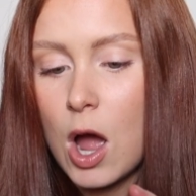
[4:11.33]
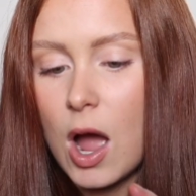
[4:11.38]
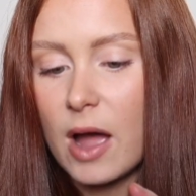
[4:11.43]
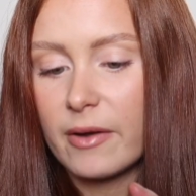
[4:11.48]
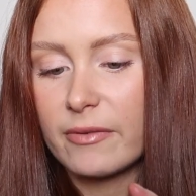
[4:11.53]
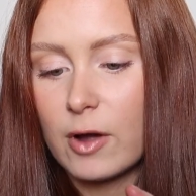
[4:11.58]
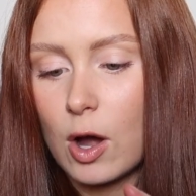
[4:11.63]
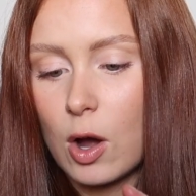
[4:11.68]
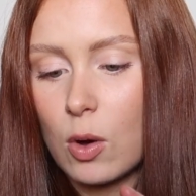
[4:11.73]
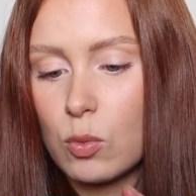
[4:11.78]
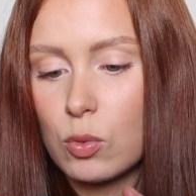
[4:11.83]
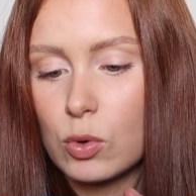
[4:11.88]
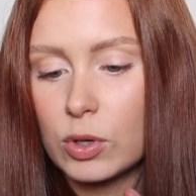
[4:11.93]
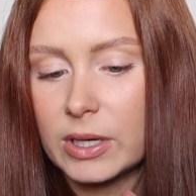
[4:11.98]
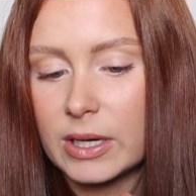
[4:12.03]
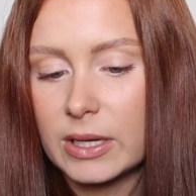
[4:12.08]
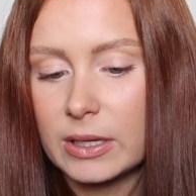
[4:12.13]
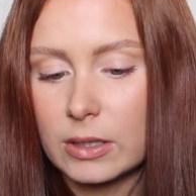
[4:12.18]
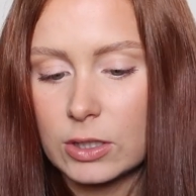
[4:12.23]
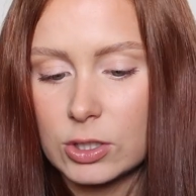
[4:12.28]
I've got
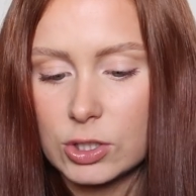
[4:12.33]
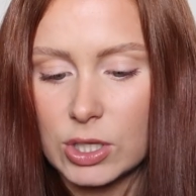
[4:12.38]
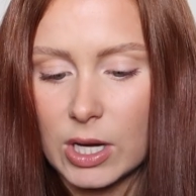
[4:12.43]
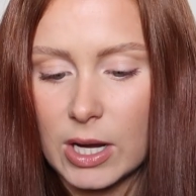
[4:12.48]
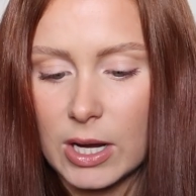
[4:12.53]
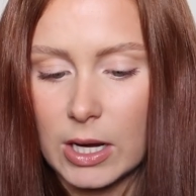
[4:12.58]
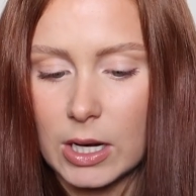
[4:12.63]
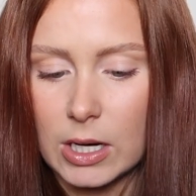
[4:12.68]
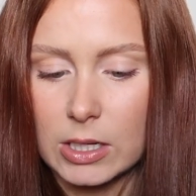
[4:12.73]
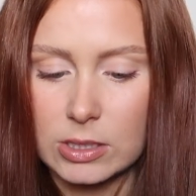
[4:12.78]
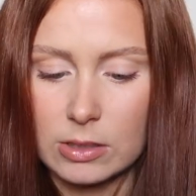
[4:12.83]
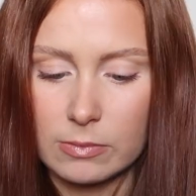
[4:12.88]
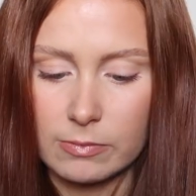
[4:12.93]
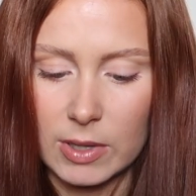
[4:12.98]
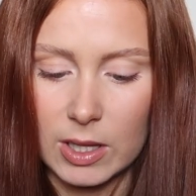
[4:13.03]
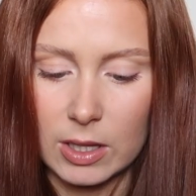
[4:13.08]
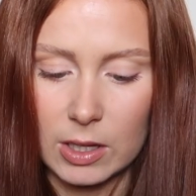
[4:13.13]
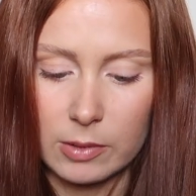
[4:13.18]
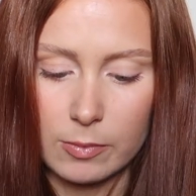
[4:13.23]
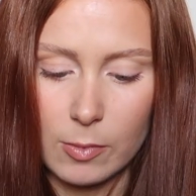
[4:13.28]
one in the shade
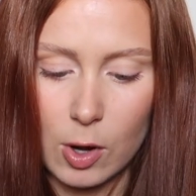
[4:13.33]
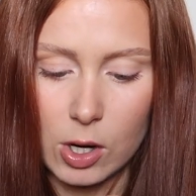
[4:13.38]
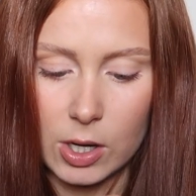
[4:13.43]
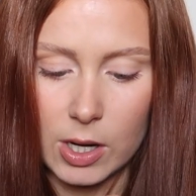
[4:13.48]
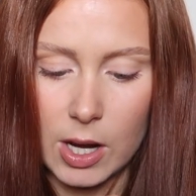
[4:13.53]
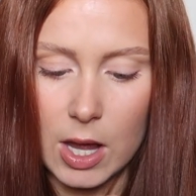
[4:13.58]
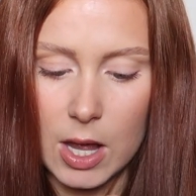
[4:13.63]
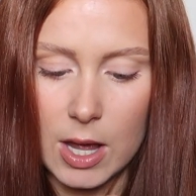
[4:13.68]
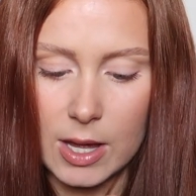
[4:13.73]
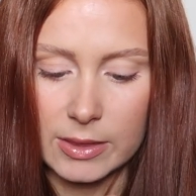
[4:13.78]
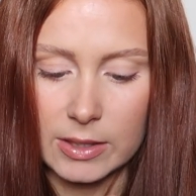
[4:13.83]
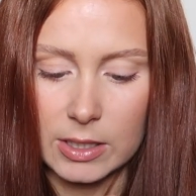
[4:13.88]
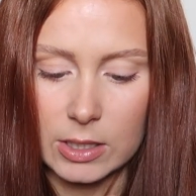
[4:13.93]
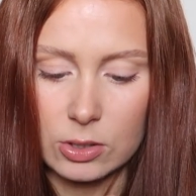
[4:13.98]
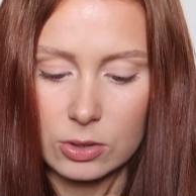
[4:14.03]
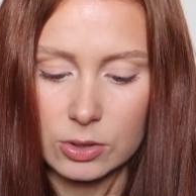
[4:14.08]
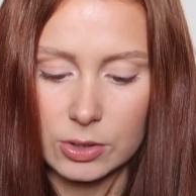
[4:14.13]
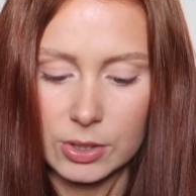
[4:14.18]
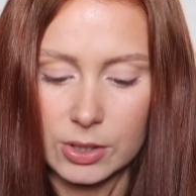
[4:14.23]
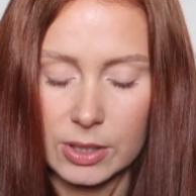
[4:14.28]
Milky Mocha and the
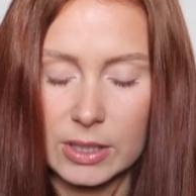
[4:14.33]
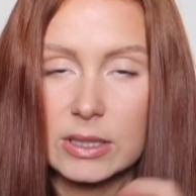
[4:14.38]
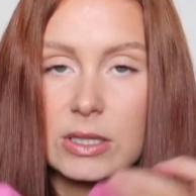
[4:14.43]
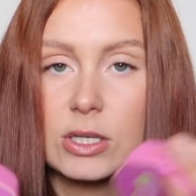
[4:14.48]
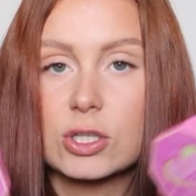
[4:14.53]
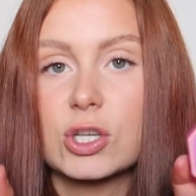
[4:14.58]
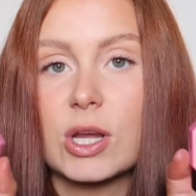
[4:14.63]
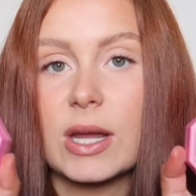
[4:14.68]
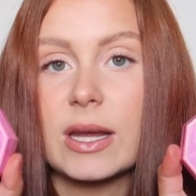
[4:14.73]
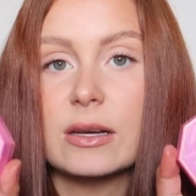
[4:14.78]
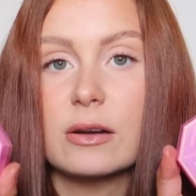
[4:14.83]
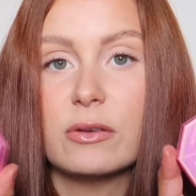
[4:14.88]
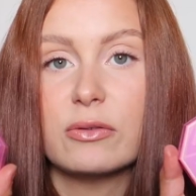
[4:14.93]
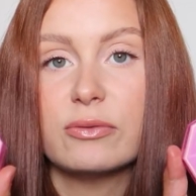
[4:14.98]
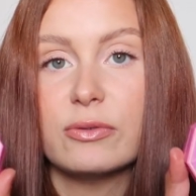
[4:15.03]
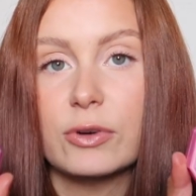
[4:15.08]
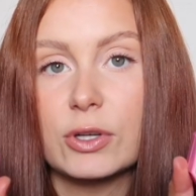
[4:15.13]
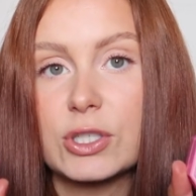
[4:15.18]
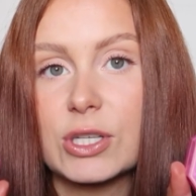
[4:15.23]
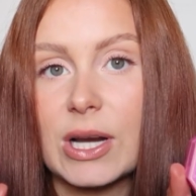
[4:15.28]
other in the shade
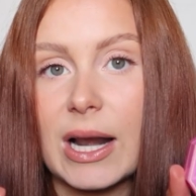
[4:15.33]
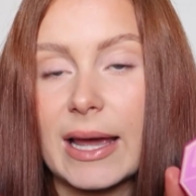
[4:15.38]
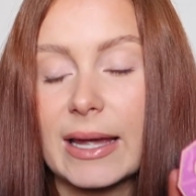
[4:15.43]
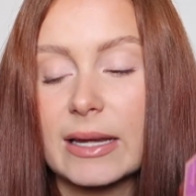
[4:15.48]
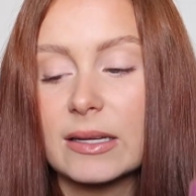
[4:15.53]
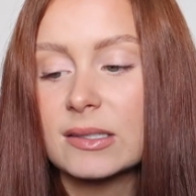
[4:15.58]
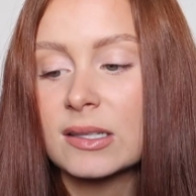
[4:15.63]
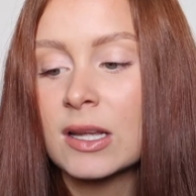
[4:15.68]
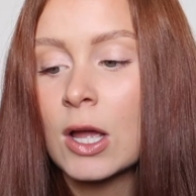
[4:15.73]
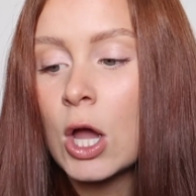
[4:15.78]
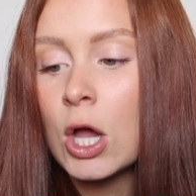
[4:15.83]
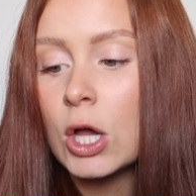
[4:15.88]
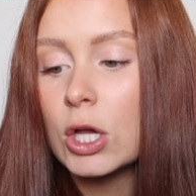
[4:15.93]
Fudge Glaze.